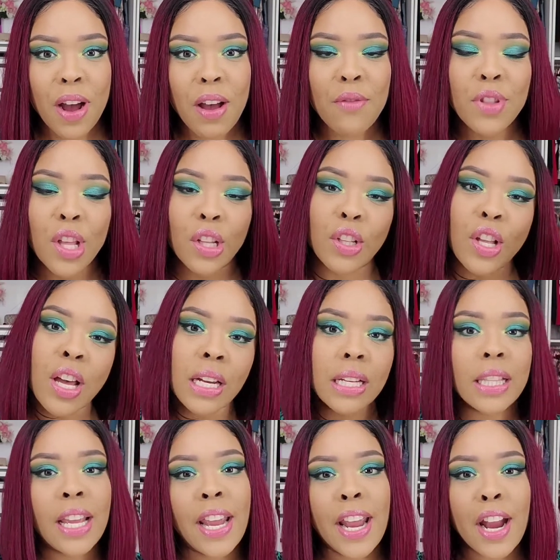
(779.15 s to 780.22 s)
of the look,
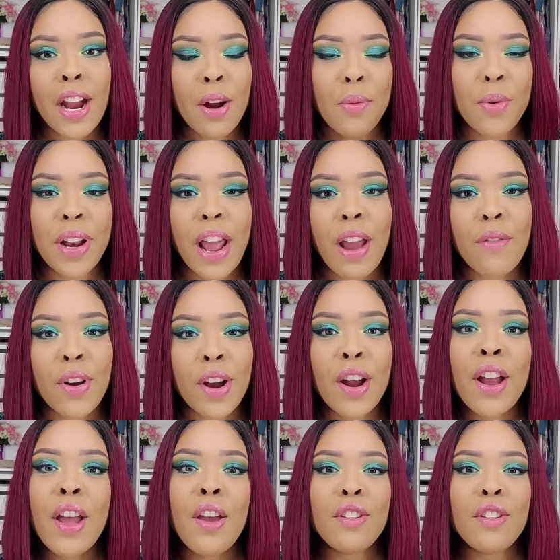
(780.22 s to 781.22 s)
the hair, whatever.